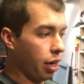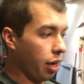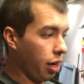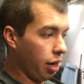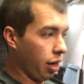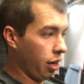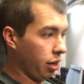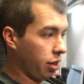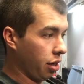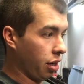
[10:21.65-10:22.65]

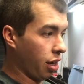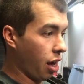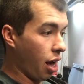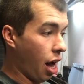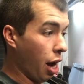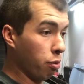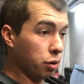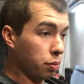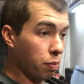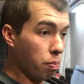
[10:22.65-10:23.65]
And I
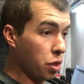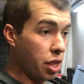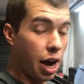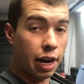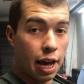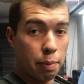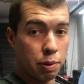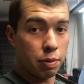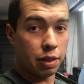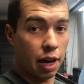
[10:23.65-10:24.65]
was not
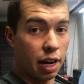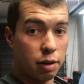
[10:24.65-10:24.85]
happy with that.